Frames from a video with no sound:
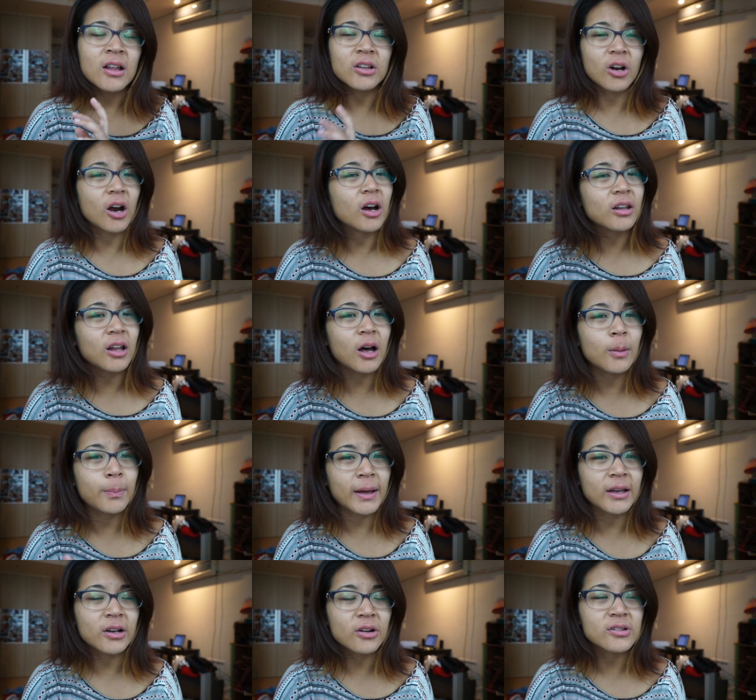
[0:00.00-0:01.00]
there are a lot of
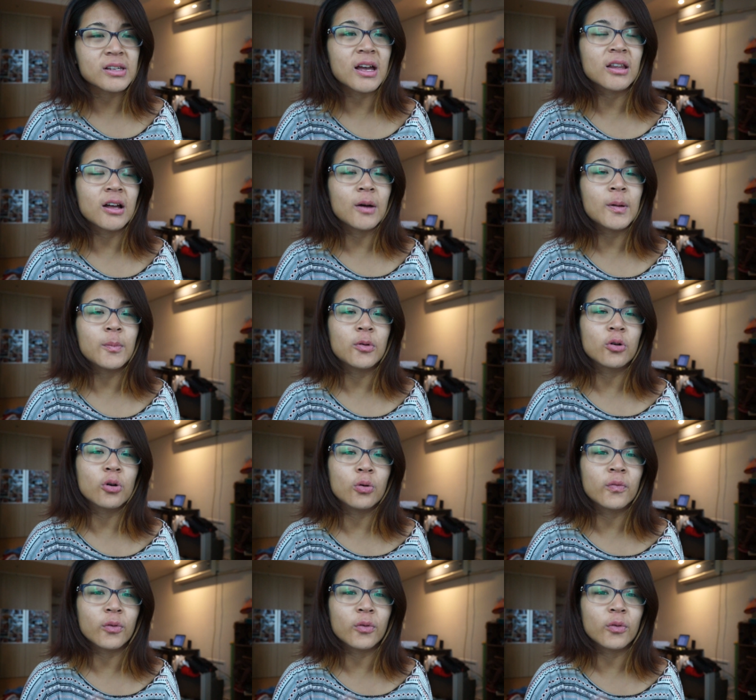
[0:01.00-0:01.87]
bikers and a lot of people who go